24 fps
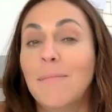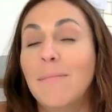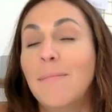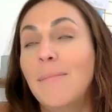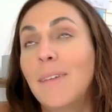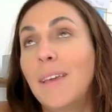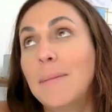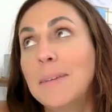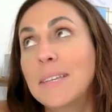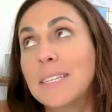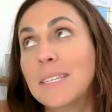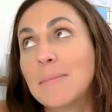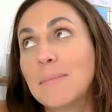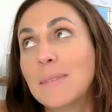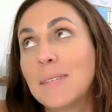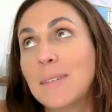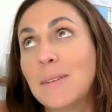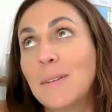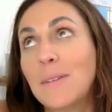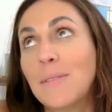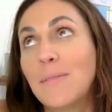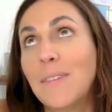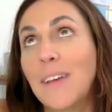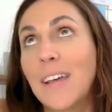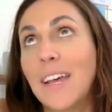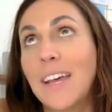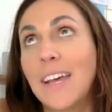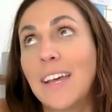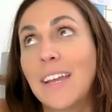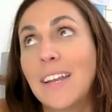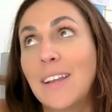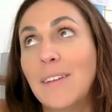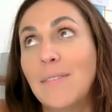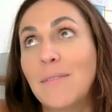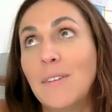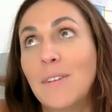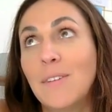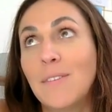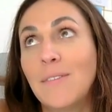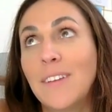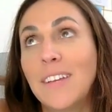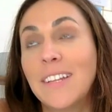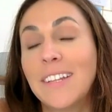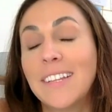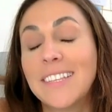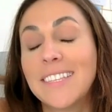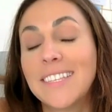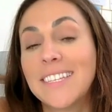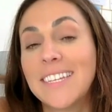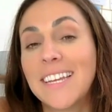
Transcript: maybe some Sudafed if you're feeling